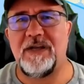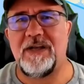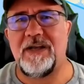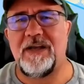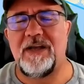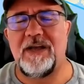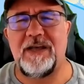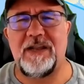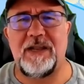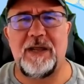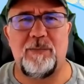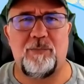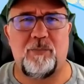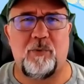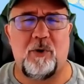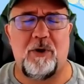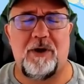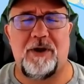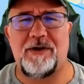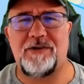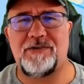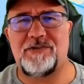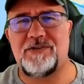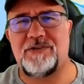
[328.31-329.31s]
And they brought
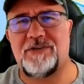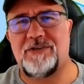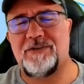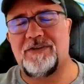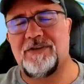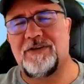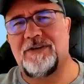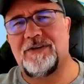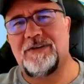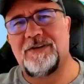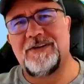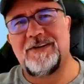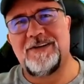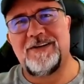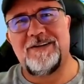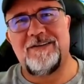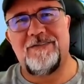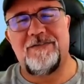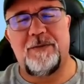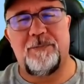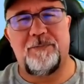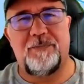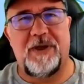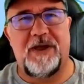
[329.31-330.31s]
us to the
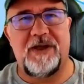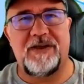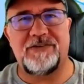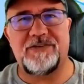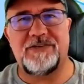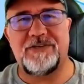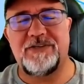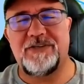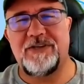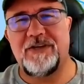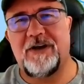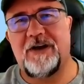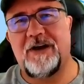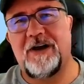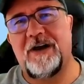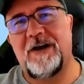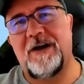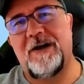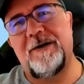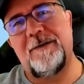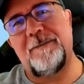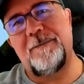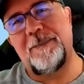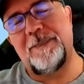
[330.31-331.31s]
best
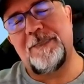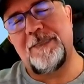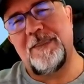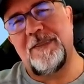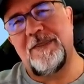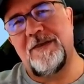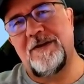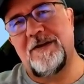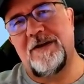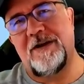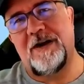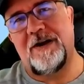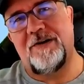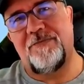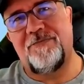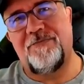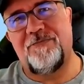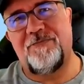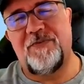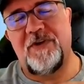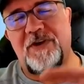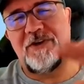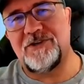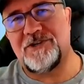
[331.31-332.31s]

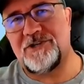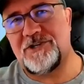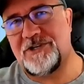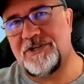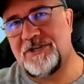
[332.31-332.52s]
fish